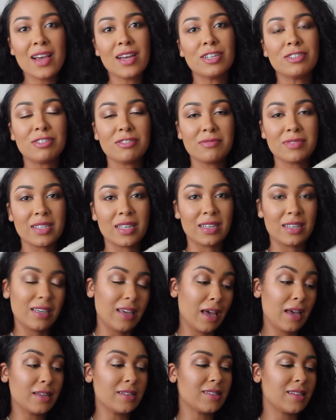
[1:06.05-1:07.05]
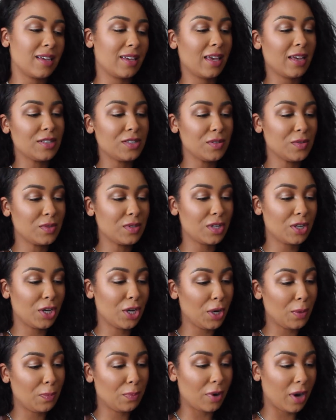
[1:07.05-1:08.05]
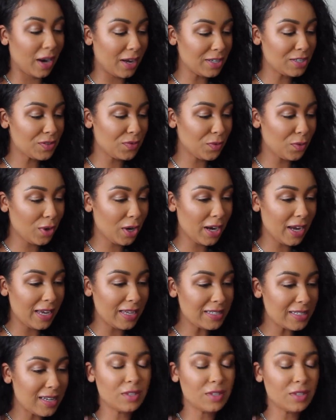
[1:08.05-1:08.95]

And she was like, yes, I guess it was a good price for it.